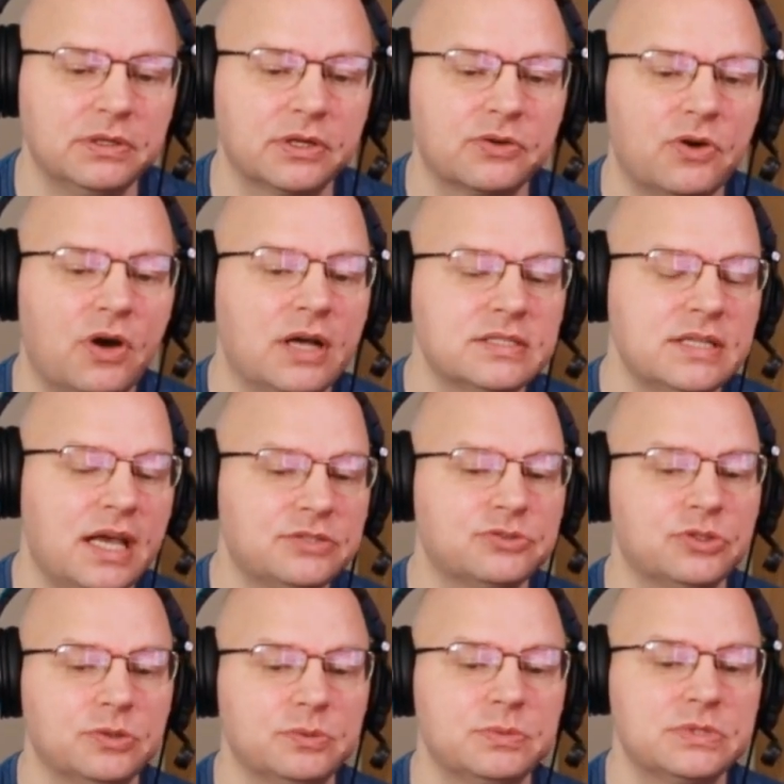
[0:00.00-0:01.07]
across age
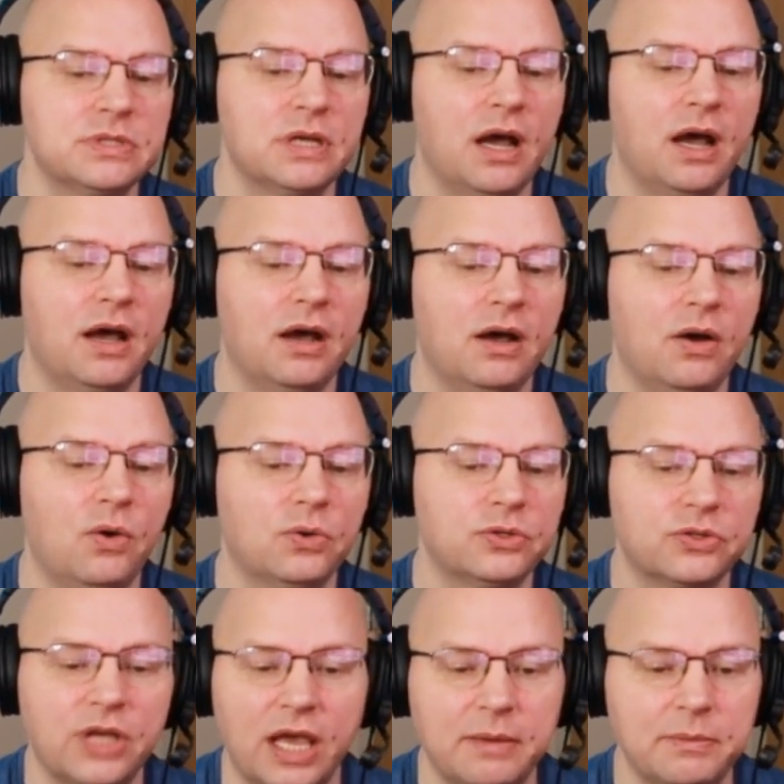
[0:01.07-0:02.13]
groups. Uh,
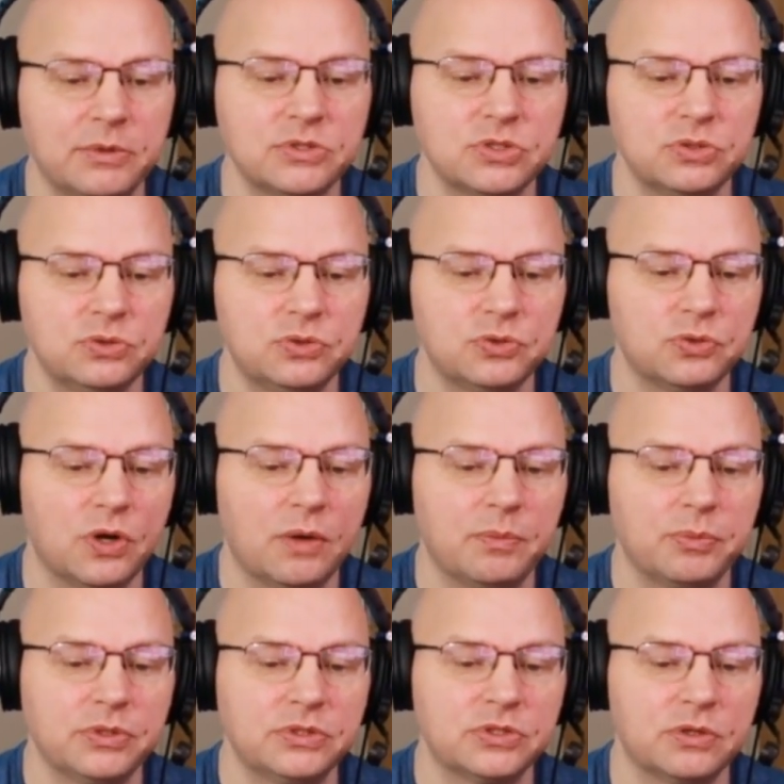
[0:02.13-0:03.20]
older gamers who grew up
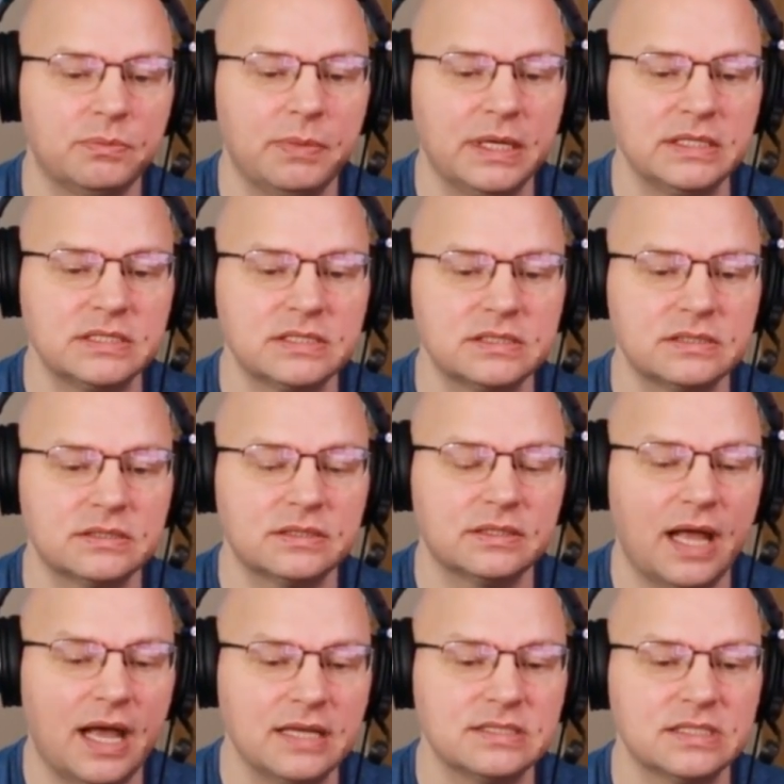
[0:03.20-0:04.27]
with turn based
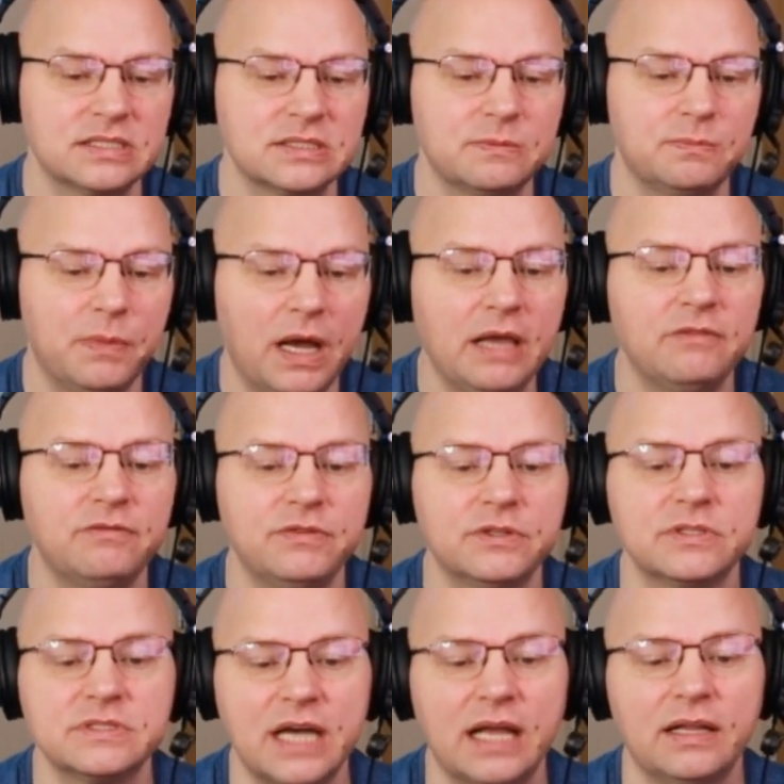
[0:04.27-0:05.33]
classics might feel
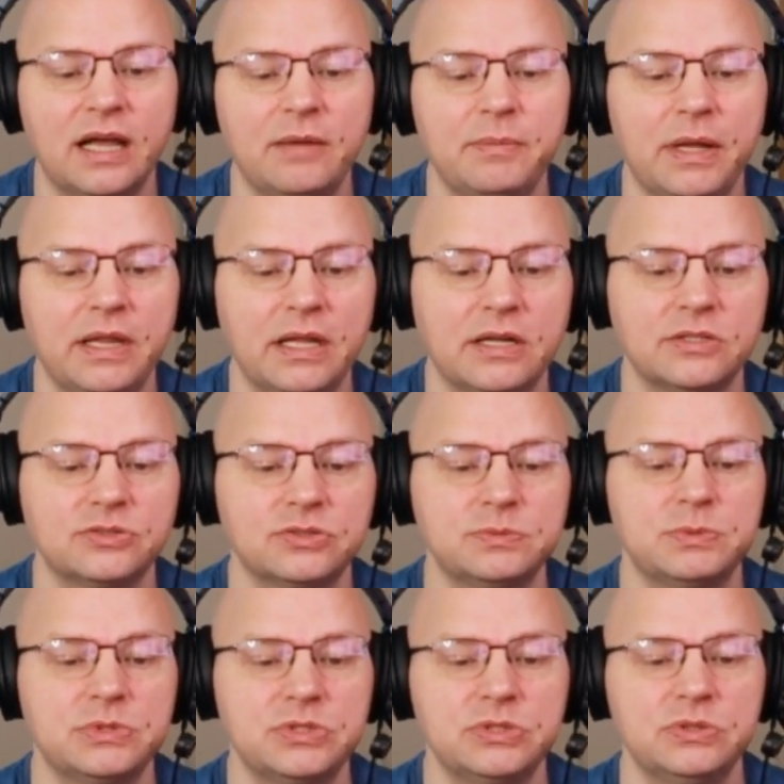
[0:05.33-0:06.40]
sidelined by the industry's
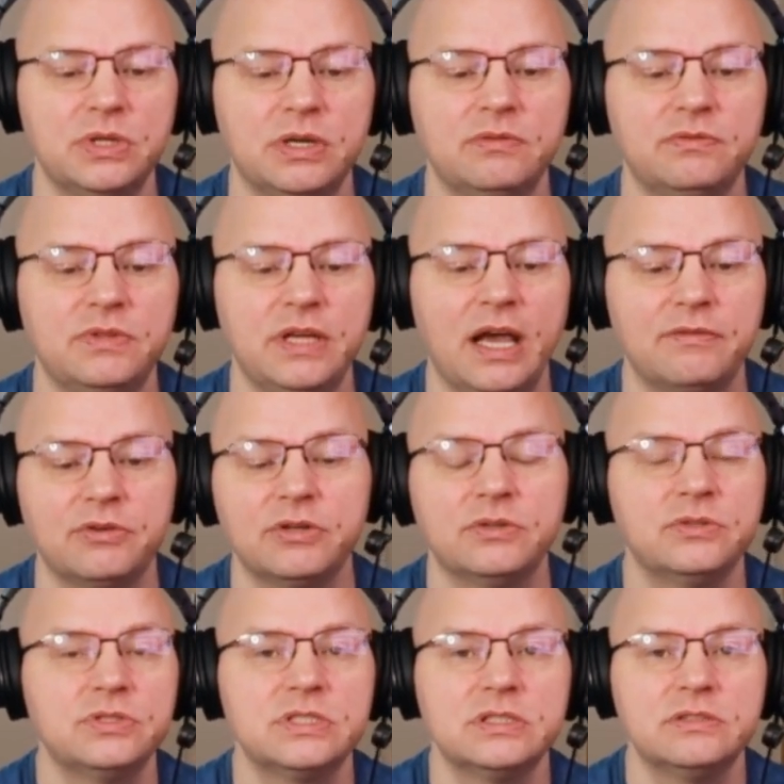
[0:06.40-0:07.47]
pursuit of the ever
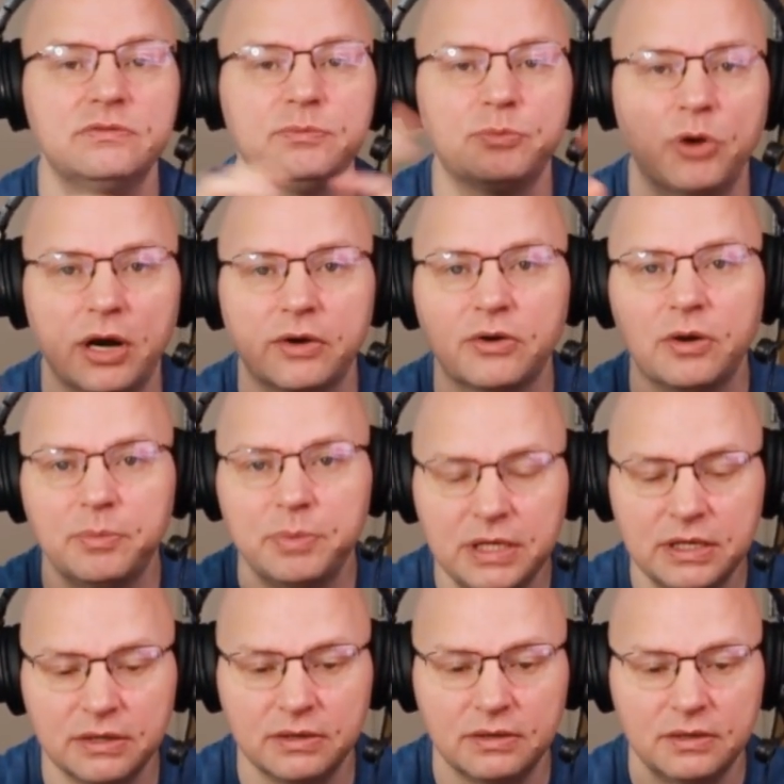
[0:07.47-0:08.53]
elusive broader
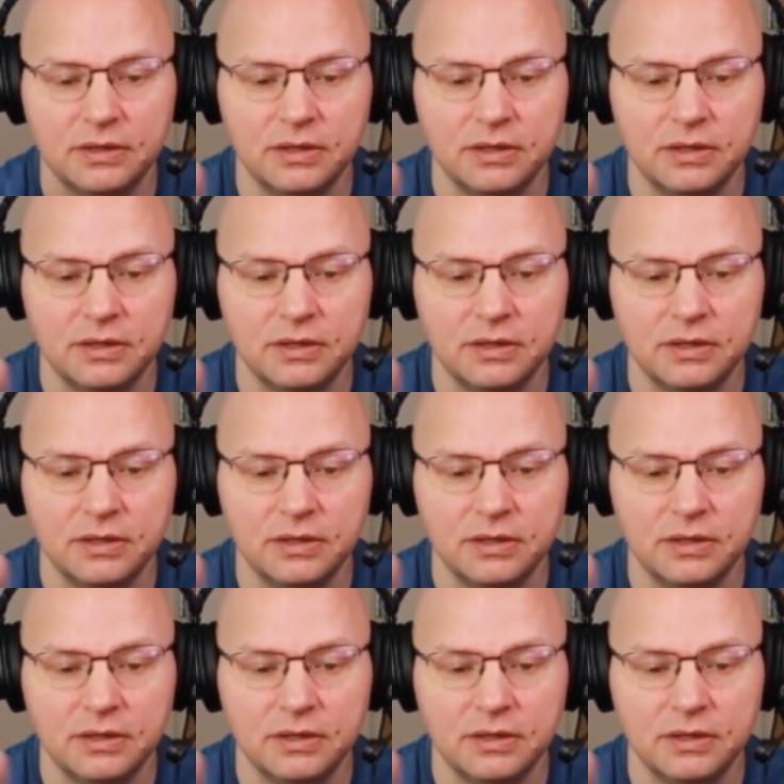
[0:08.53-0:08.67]
appeal.